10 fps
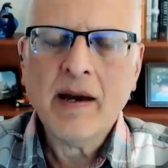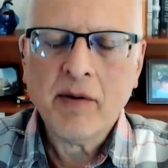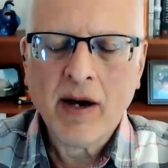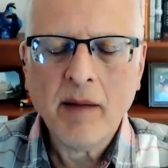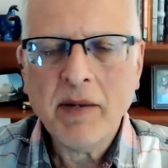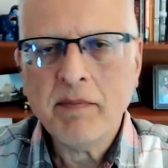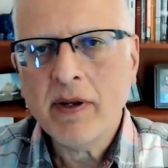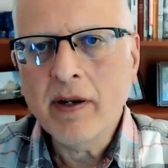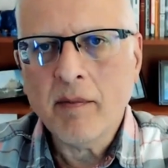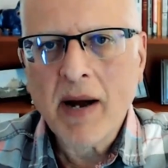Well, I mean,
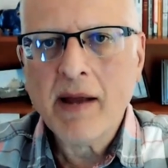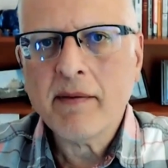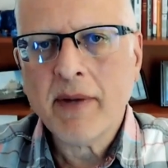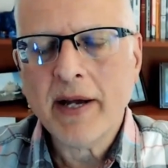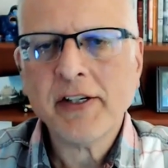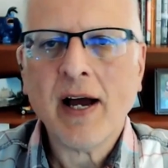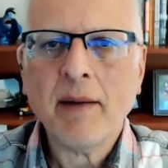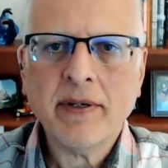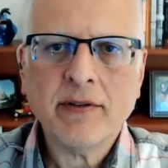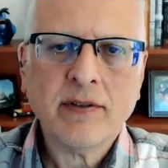my
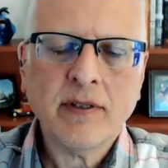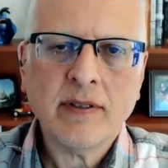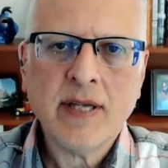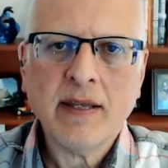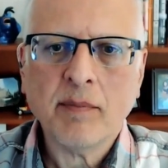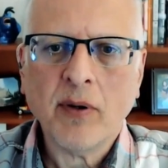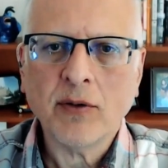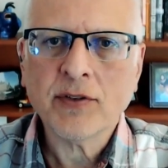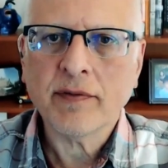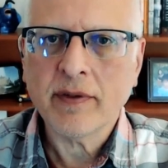job is to take the
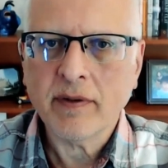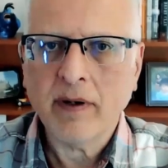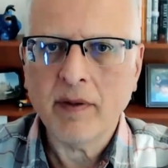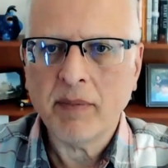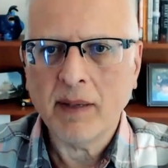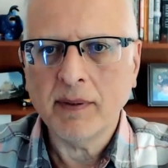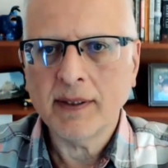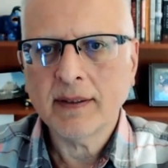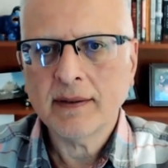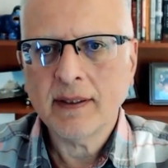pulse of the
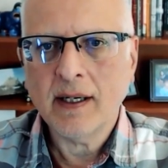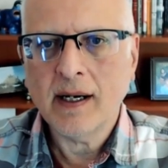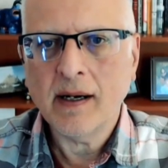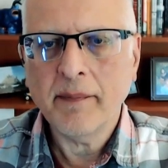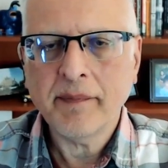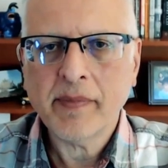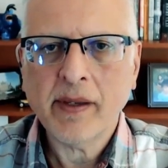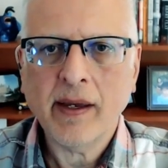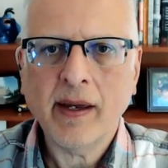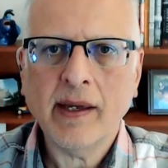public,
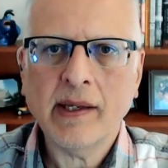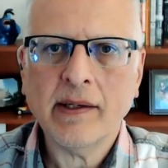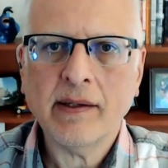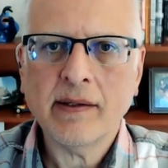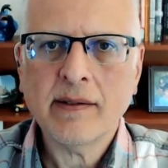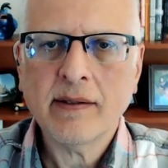and